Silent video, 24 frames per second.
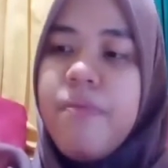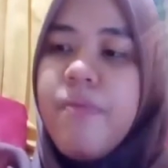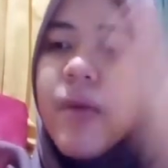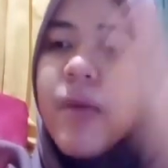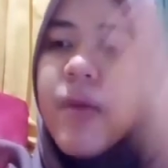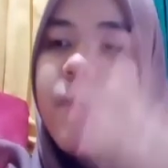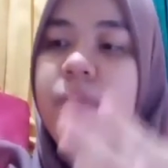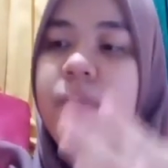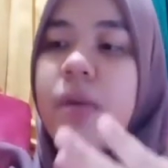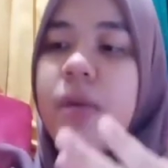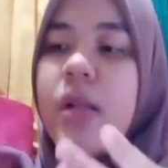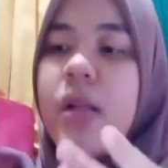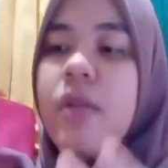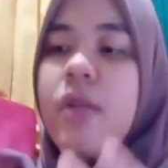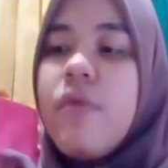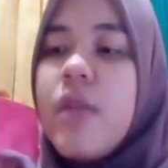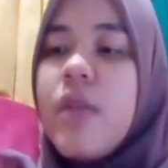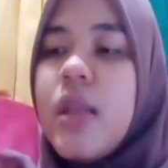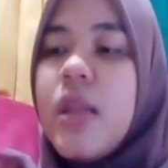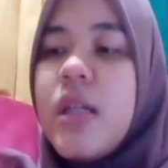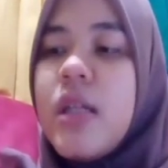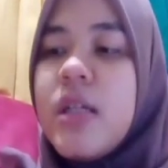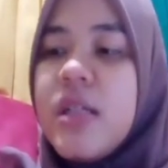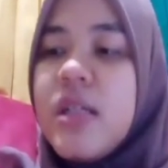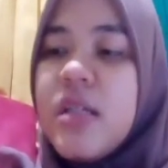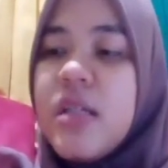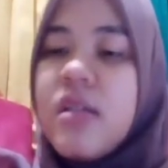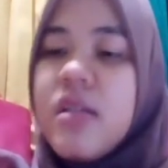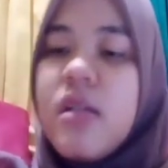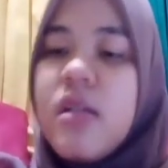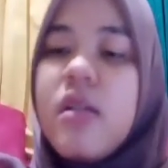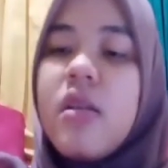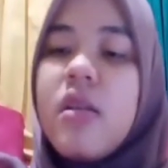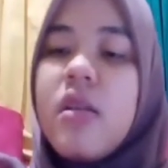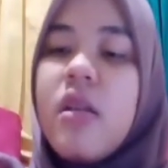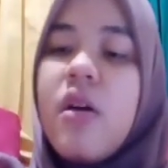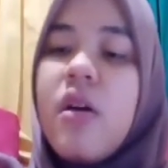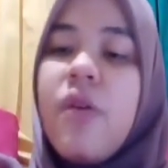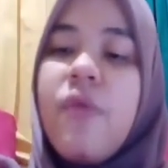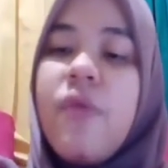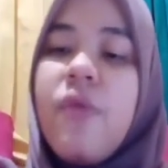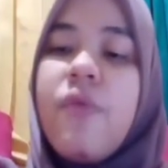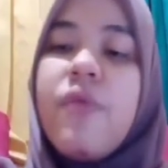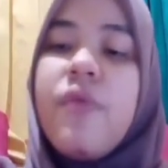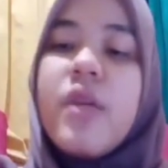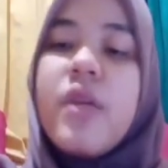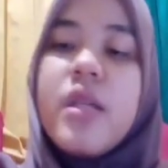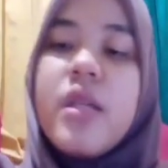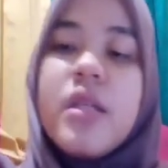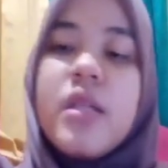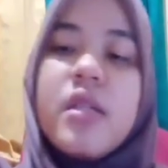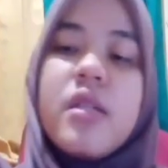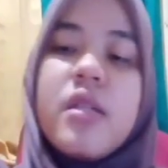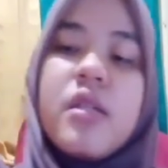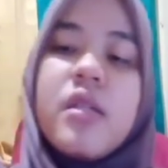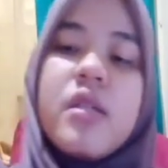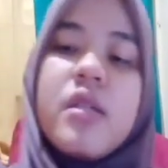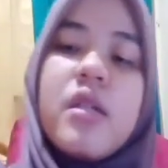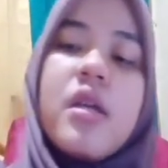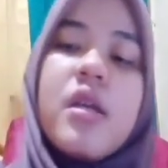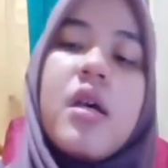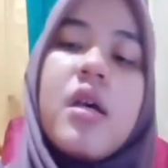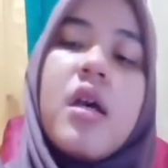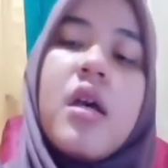people with the result of his